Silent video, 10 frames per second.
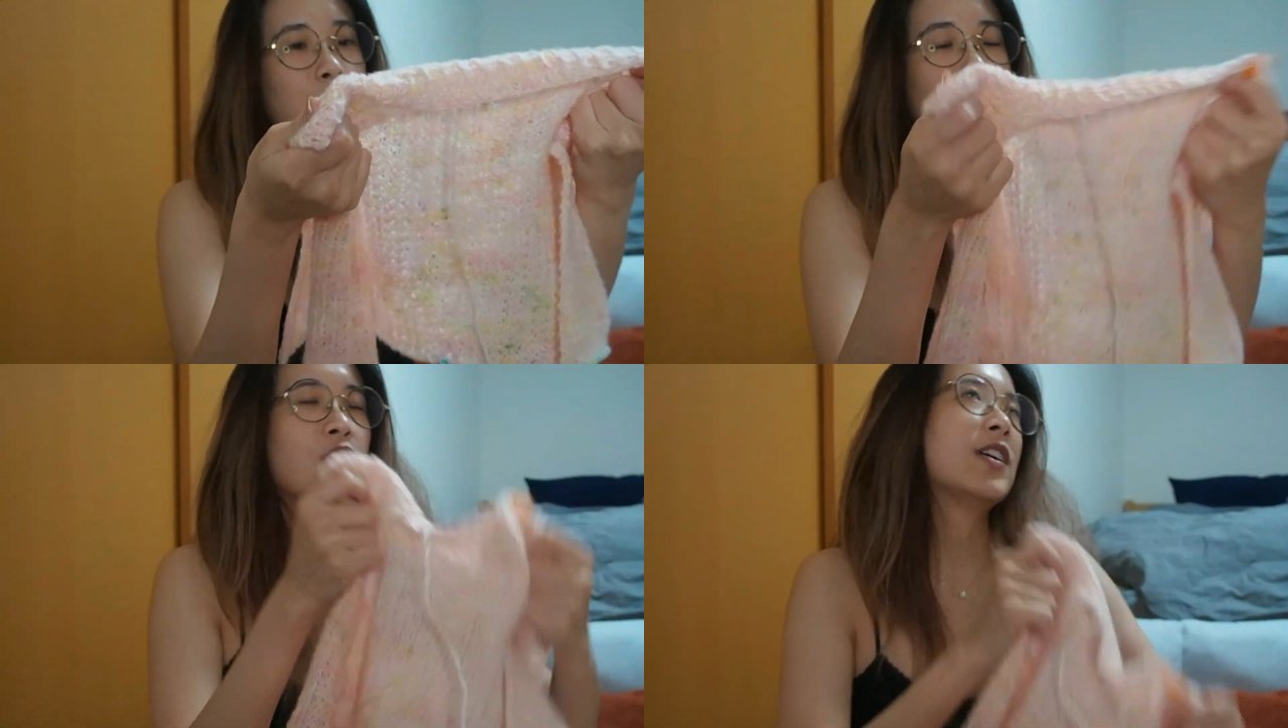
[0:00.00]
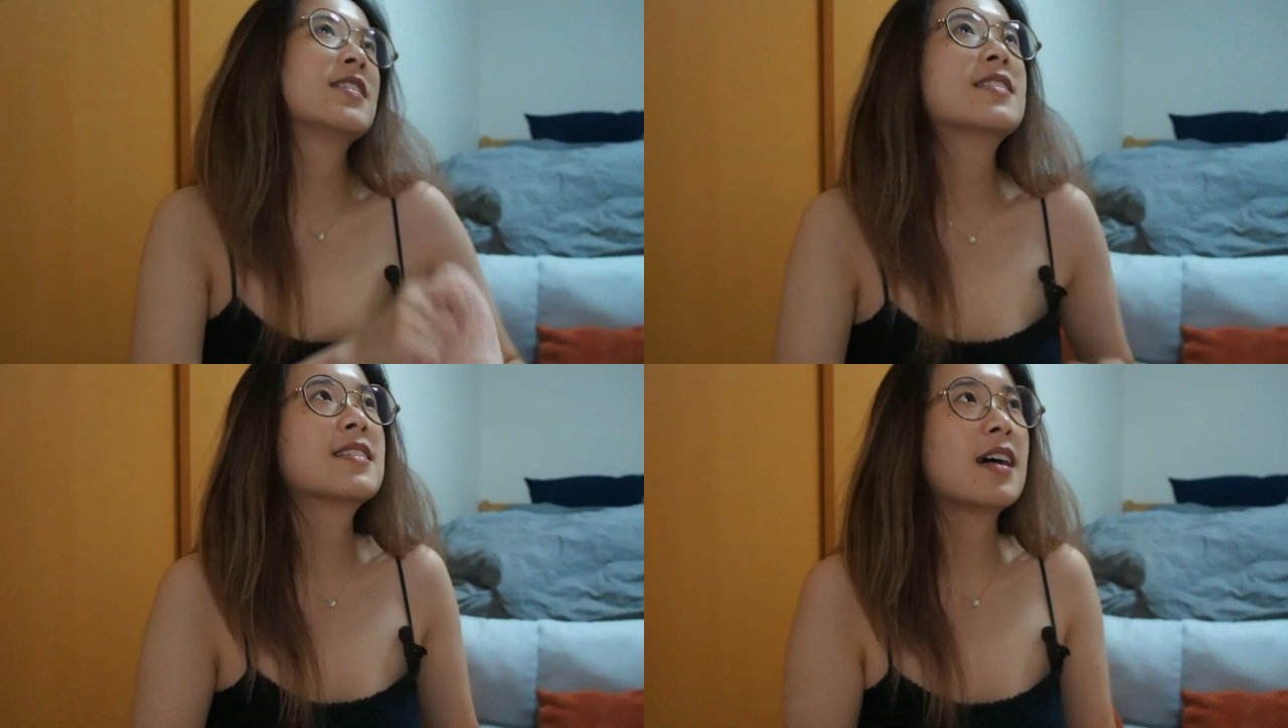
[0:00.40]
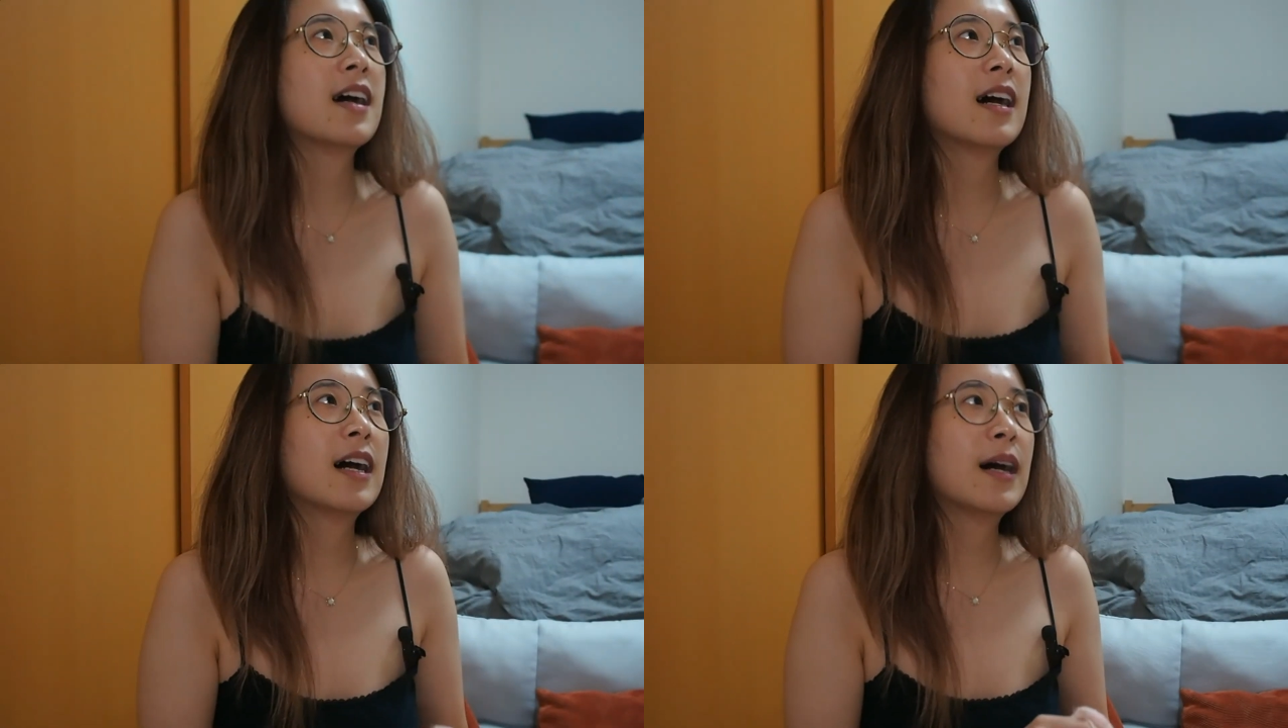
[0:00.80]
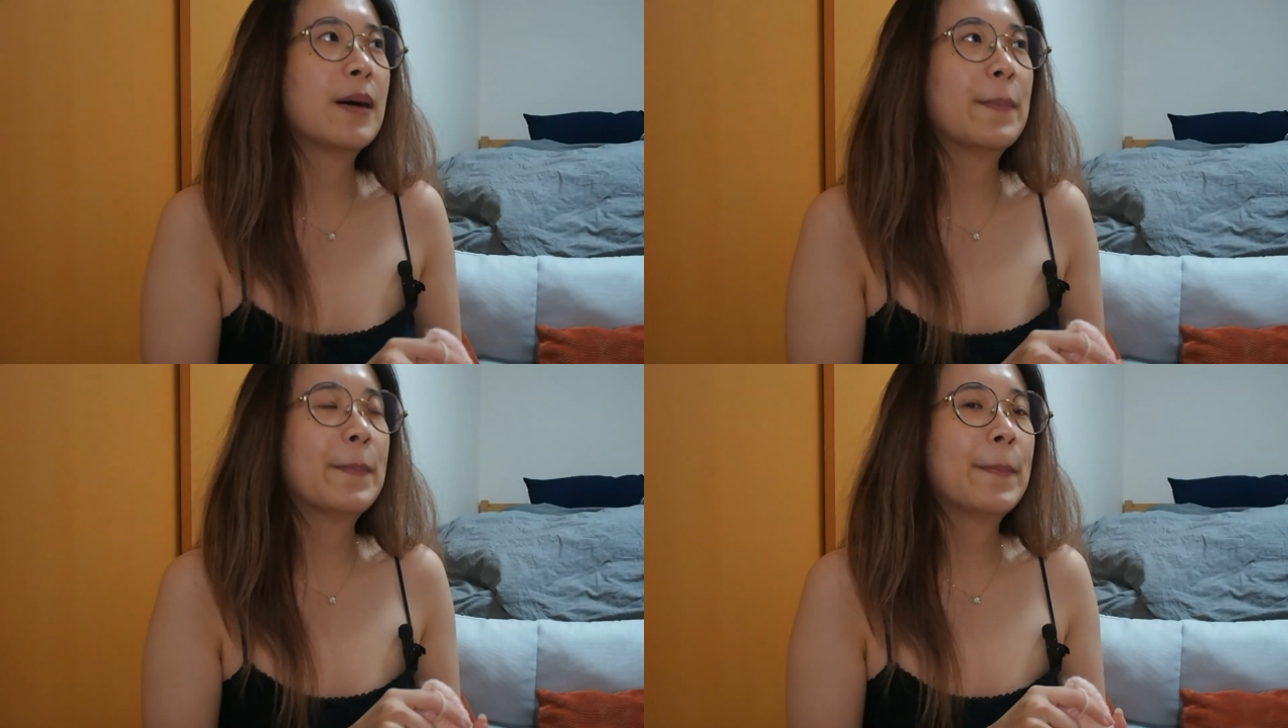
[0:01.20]
was
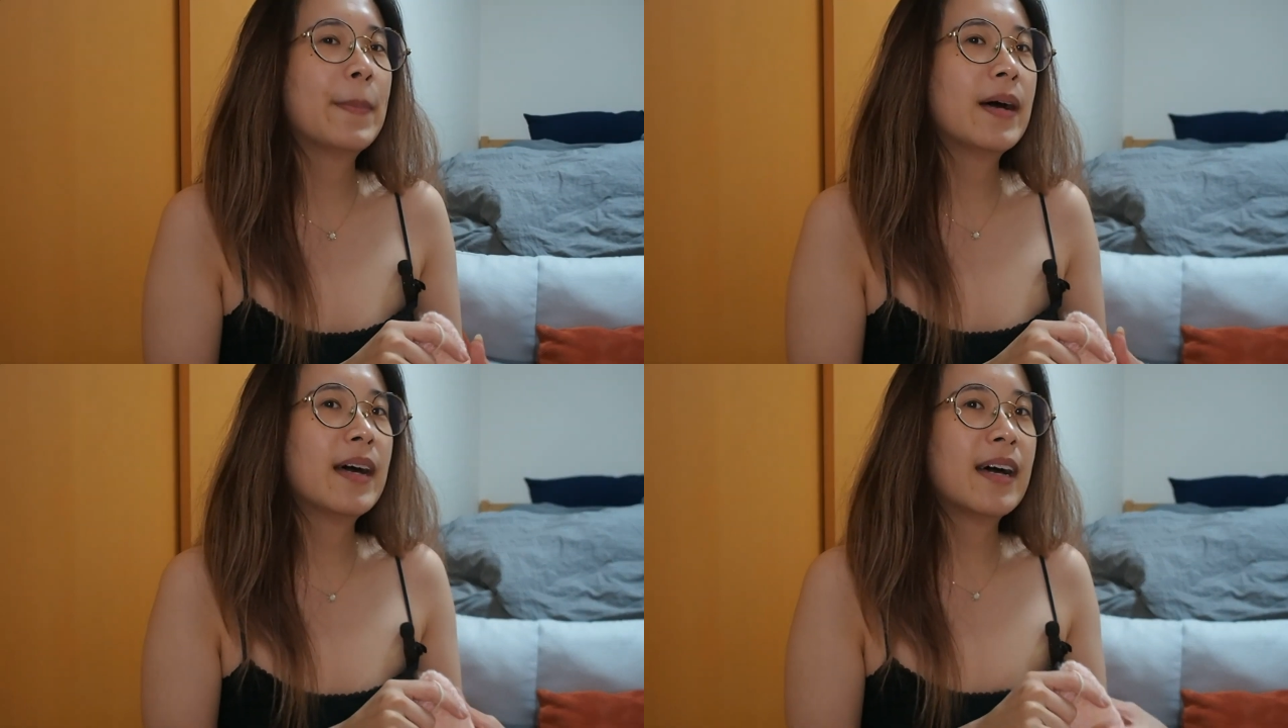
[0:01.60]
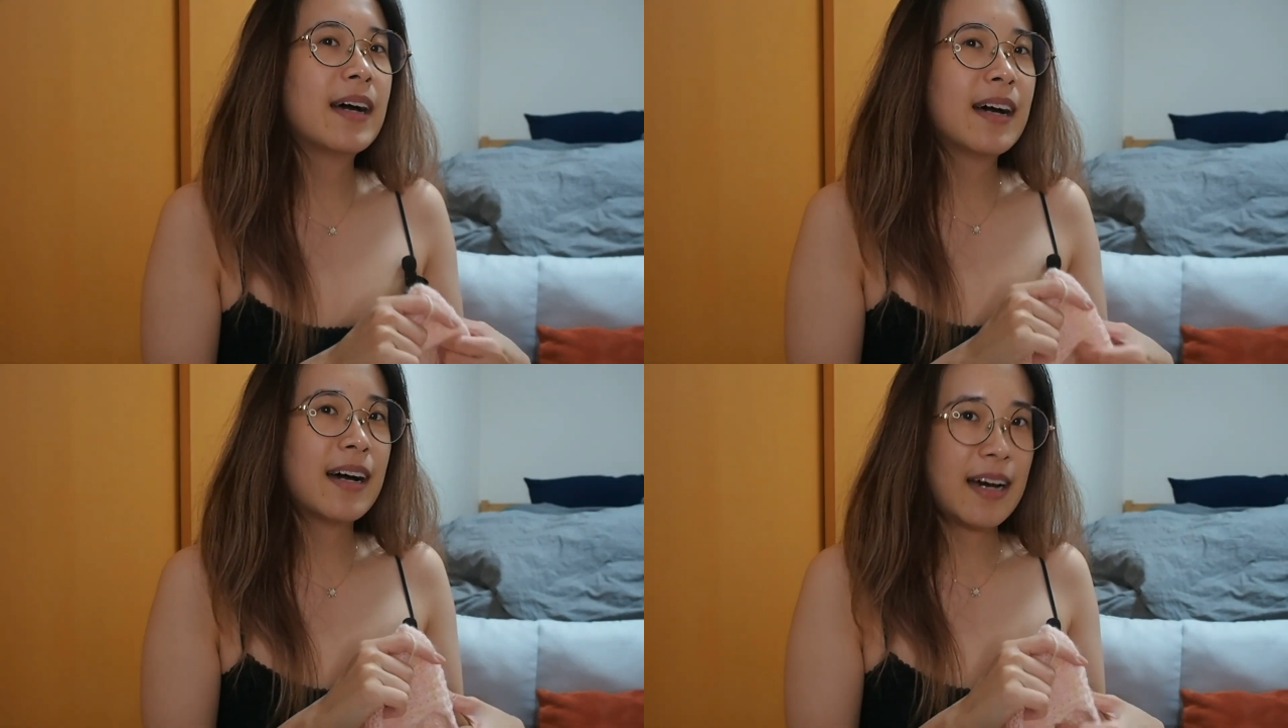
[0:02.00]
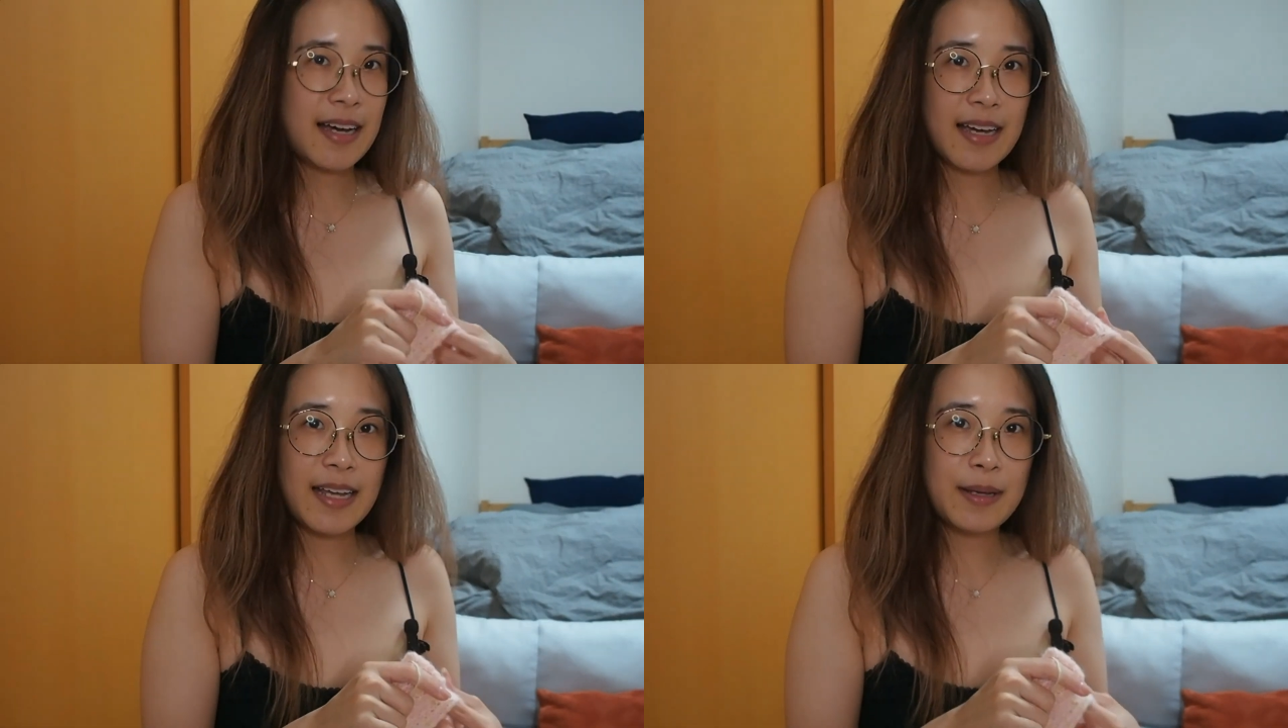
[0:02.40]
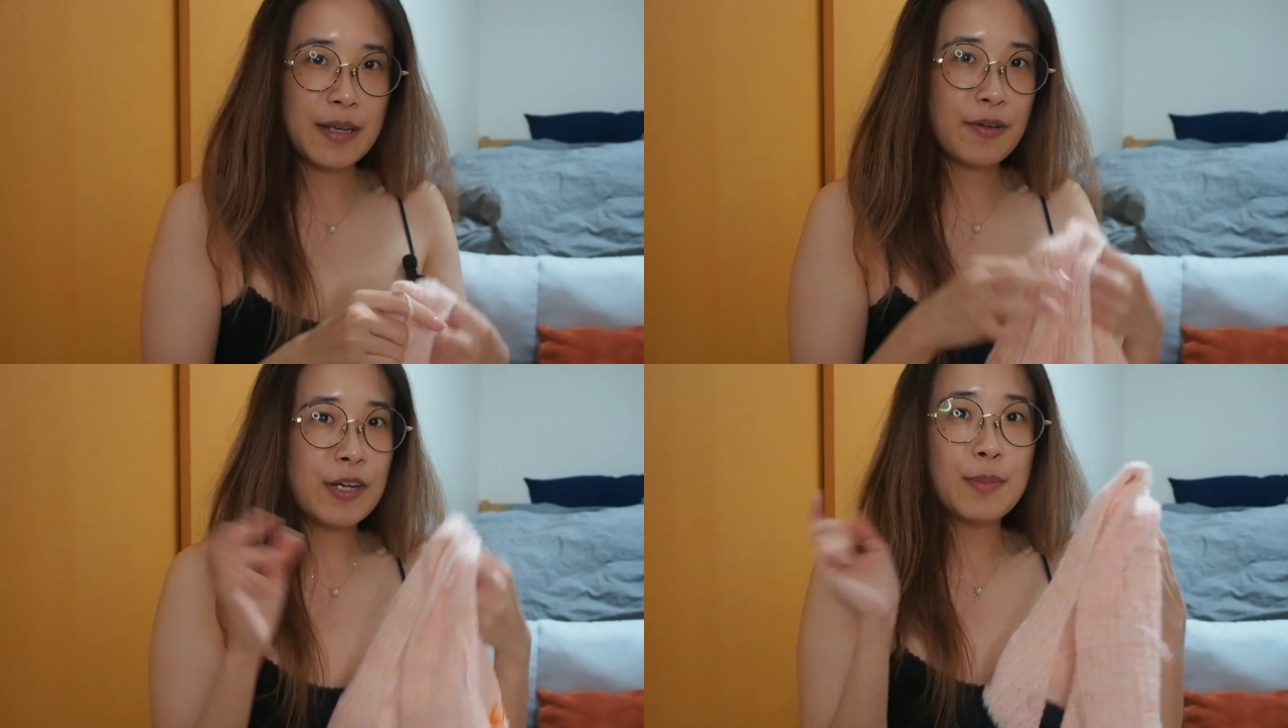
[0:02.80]
I already